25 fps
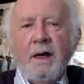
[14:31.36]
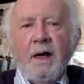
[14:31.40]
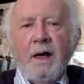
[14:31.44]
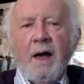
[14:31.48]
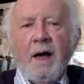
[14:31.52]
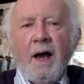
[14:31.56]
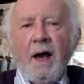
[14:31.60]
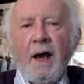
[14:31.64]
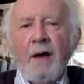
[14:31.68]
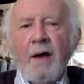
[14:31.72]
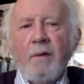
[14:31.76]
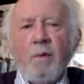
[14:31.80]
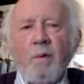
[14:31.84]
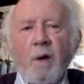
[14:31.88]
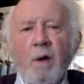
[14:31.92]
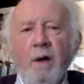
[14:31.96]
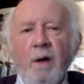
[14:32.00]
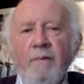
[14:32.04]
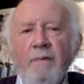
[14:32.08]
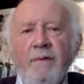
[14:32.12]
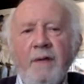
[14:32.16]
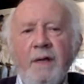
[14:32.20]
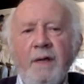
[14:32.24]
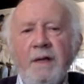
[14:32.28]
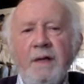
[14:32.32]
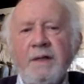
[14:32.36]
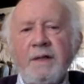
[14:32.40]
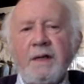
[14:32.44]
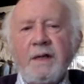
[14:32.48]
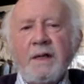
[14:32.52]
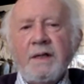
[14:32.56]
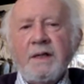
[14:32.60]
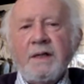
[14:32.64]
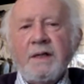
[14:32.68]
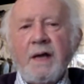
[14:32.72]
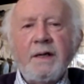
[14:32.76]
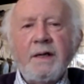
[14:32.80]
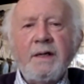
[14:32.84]
And one of these
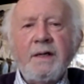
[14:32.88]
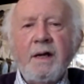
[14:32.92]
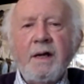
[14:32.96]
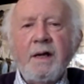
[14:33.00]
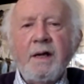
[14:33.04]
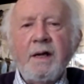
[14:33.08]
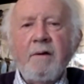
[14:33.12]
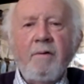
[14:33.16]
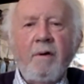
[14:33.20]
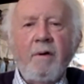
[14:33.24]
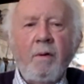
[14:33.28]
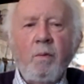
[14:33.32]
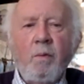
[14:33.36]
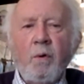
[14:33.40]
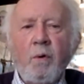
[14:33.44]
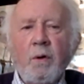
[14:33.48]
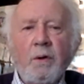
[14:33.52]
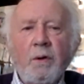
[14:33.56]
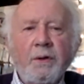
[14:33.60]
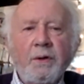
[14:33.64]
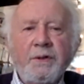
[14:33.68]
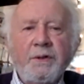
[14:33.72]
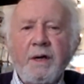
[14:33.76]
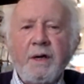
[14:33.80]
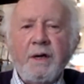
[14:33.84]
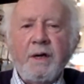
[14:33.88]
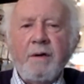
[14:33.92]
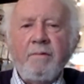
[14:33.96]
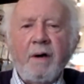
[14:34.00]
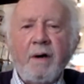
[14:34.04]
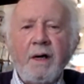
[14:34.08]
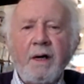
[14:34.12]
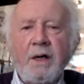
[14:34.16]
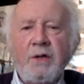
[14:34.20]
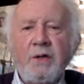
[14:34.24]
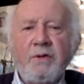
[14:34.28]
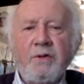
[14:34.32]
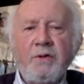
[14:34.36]
exciting rewards in
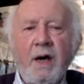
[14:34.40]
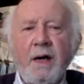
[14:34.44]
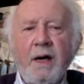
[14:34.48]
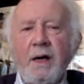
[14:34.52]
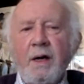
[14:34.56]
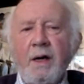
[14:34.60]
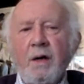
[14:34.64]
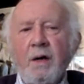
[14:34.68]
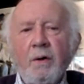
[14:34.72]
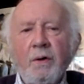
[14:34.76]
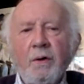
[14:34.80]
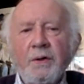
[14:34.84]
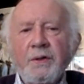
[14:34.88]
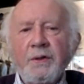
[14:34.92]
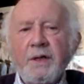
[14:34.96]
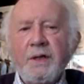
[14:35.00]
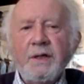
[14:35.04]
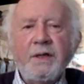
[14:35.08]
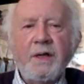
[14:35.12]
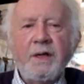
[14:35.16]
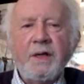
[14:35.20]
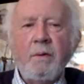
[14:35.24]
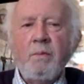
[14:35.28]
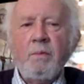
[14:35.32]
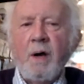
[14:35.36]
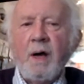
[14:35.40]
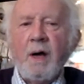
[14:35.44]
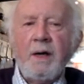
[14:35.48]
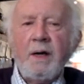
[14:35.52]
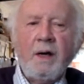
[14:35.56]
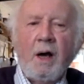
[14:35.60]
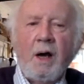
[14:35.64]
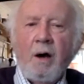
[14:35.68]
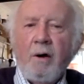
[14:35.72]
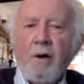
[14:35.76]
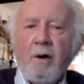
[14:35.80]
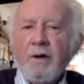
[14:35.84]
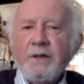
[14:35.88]
running training courses is when
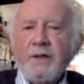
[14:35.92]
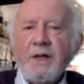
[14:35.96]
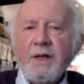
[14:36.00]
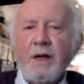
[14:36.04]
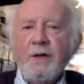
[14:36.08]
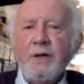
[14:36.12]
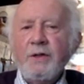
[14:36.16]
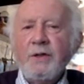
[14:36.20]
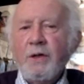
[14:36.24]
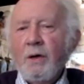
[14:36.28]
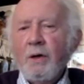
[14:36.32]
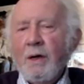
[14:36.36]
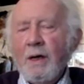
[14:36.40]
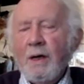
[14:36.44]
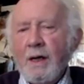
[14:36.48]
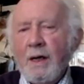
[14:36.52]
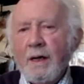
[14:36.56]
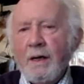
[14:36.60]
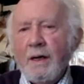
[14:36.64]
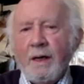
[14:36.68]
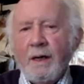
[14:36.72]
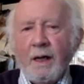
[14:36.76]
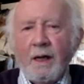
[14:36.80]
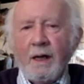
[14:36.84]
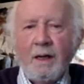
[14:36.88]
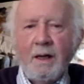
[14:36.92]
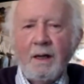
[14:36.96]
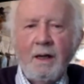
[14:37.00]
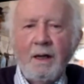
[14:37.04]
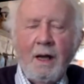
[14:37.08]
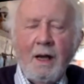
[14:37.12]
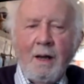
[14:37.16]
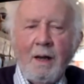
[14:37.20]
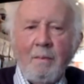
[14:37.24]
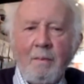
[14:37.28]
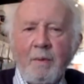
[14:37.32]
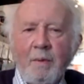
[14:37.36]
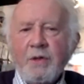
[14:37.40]
horizontal learning
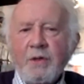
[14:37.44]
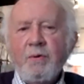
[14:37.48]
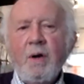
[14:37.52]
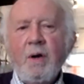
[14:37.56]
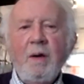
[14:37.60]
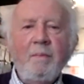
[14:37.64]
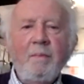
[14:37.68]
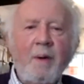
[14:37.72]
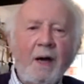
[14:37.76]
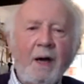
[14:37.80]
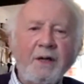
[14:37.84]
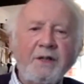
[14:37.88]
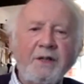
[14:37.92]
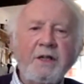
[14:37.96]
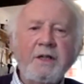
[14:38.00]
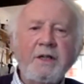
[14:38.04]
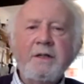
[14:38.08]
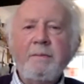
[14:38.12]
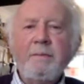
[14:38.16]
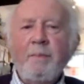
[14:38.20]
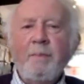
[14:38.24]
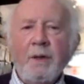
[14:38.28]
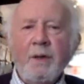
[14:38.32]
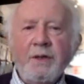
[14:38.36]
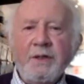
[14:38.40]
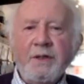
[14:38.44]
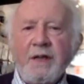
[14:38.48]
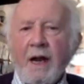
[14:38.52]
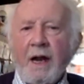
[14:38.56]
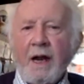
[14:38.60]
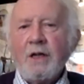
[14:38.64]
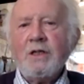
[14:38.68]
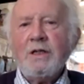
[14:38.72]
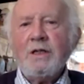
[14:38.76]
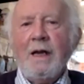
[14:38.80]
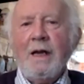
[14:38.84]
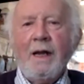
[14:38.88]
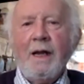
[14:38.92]
between participants
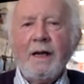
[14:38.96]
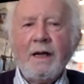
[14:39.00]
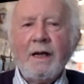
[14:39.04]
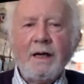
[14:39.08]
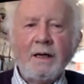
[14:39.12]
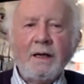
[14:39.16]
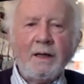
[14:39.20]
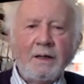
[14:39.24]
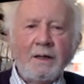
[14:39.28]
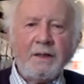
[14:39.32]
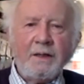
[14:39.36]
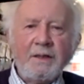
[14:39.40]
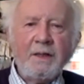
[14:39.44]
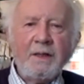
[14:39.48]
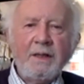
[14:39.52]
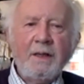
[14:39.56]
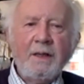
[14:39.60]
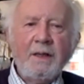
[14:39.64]
actually occurs.